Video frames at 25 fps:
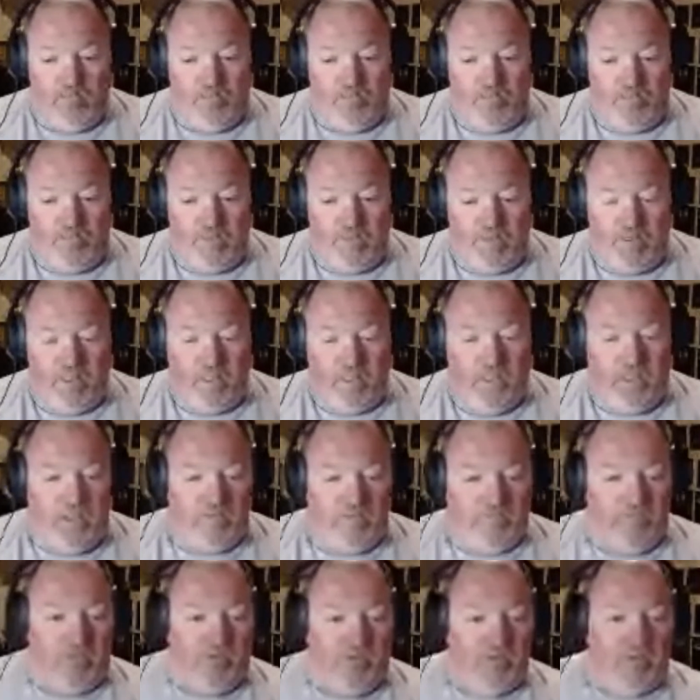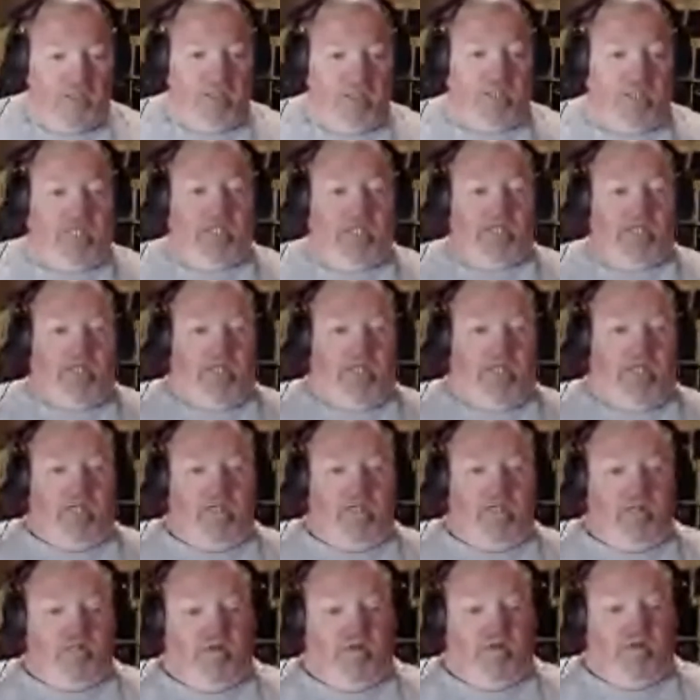if you're thinking about
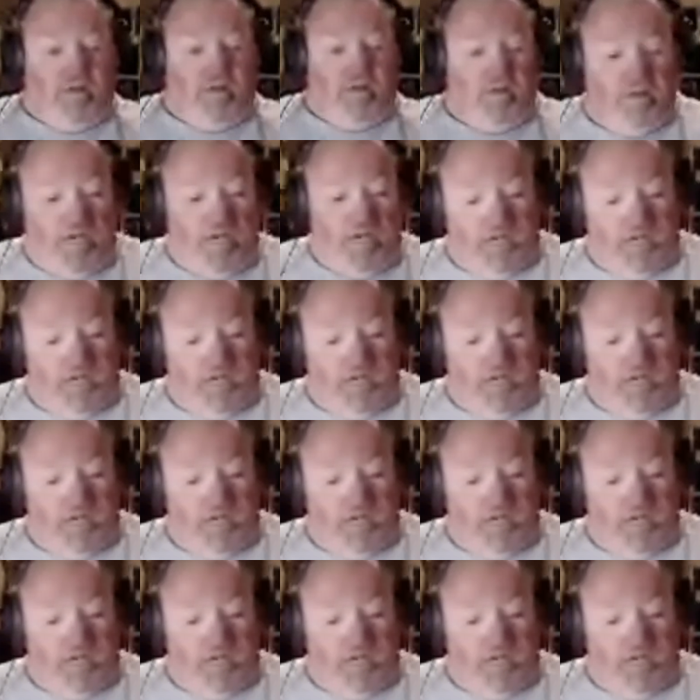doing your boat